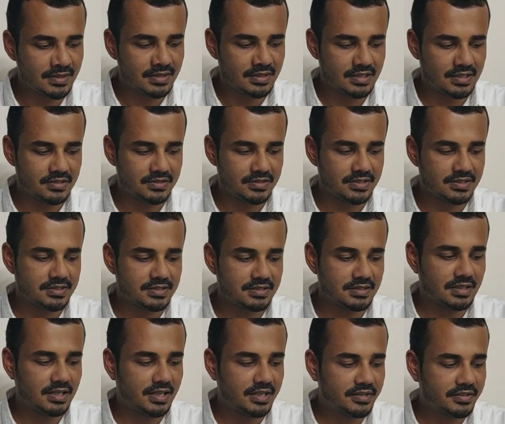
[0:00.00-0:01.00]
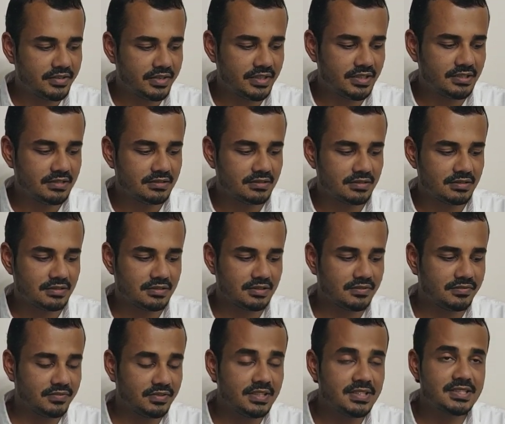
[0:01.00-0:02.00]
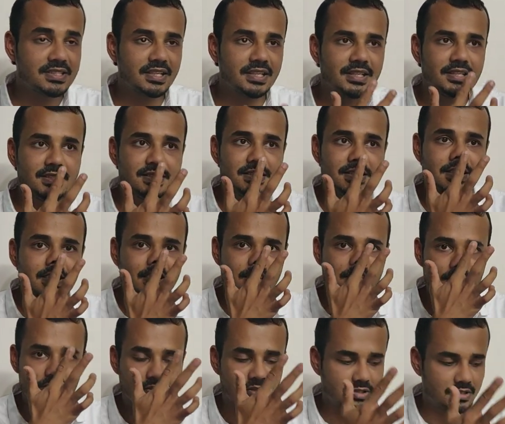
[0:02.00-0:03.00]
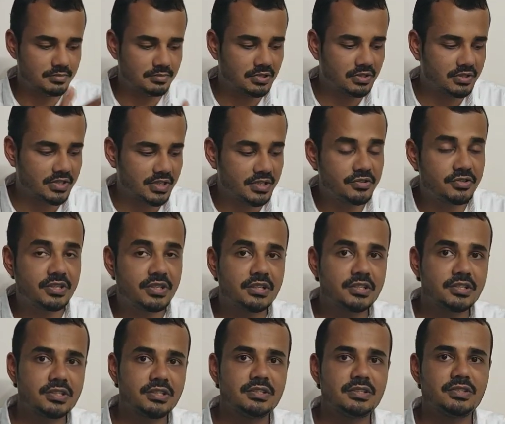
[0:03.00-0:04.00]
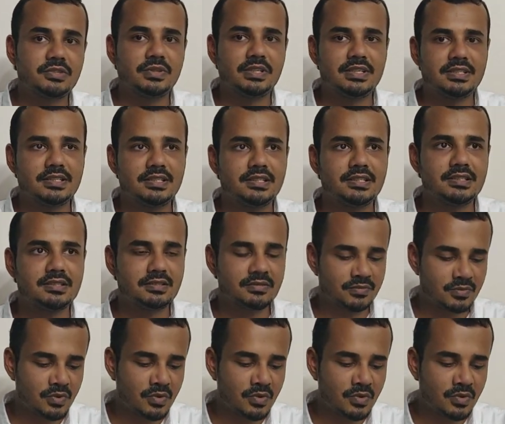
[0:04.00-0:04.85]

Now this 100, the first 80 is all about introductions to essays.